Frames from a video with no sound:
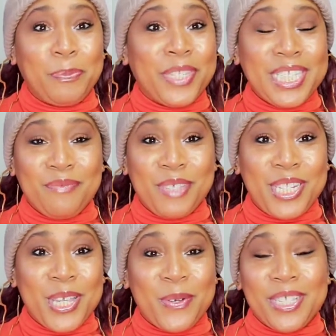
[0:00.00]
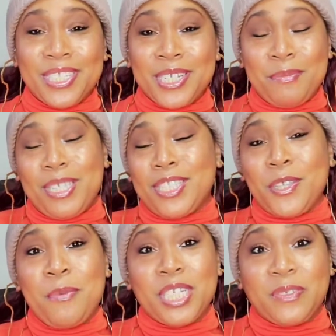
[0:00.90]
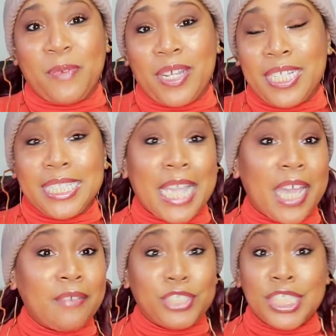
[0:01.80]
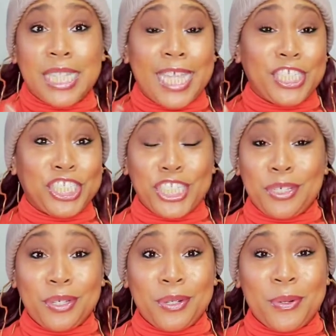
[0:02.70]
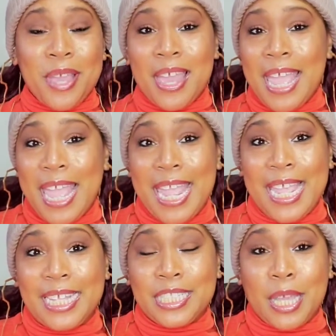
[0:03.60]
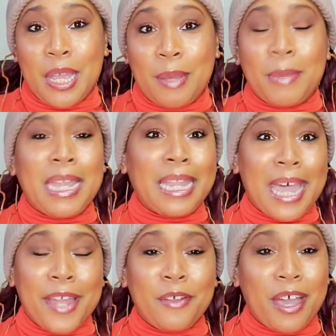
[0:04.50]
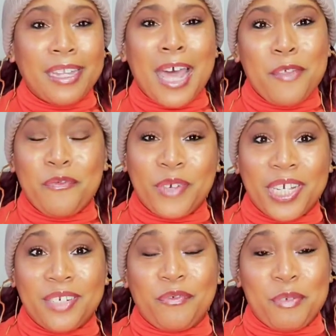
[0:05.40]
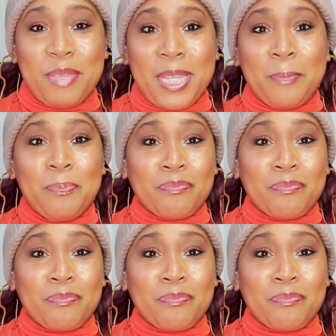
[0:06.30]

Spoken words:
This video is going to be so much fun. It's kind of just like chill and a lot of fun for me.